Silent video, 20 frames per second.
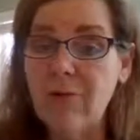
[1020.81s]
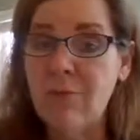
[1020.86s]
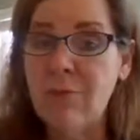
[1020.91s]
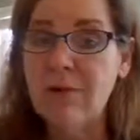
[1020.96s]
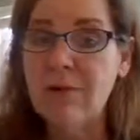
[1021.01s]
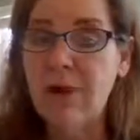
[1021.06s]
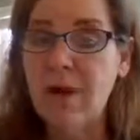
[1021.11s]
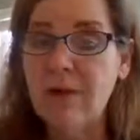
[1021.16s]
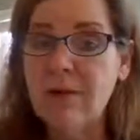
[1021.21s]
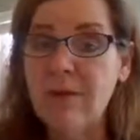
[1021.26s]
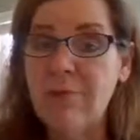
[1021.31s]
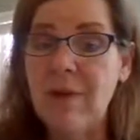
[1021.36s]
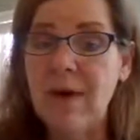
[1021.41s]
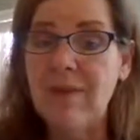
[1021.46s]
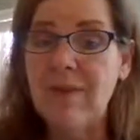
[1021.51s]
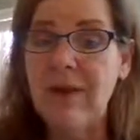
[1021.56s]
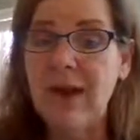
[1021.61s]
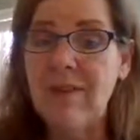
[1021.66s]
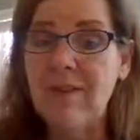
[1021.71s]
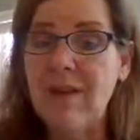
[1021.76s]
We talked
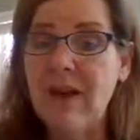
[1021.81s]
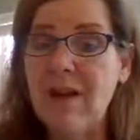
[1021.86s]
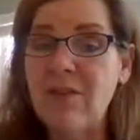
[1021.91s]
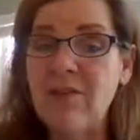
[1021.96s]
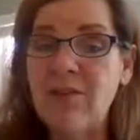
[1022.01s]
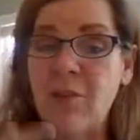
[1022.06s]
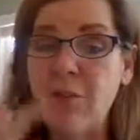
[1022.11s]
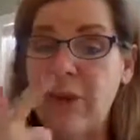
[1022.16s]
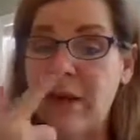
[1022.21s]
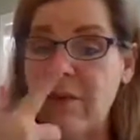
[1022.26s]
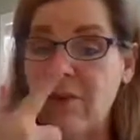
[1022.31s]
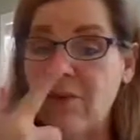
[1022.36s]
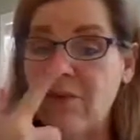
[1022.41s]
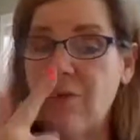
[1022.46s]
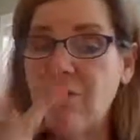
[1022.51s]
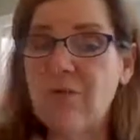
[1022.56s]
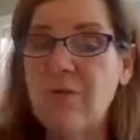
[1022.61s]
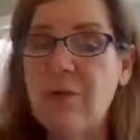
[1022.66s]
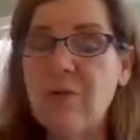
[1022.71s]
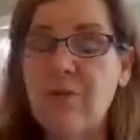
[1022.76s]
about that last week. Their
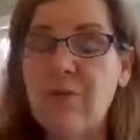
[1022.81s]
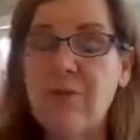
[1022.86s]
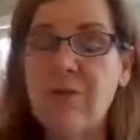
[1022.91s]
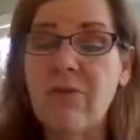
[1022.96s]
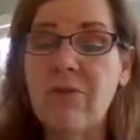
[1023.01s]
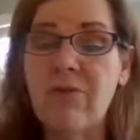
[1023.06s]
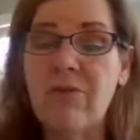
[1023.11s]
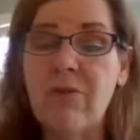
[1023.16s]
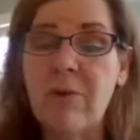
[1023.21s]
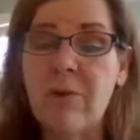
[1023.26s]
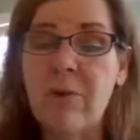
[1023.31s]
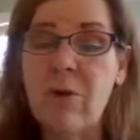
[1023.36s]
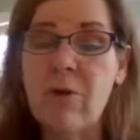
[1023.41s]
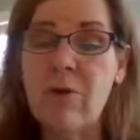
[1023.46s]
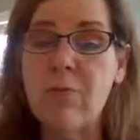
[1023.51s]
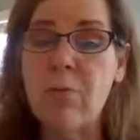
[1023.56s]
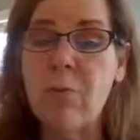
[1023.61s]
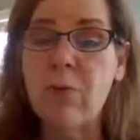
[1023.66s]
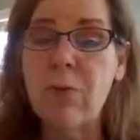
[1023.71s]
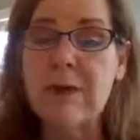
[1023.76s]
sniffers are so much
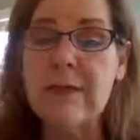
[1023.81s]
more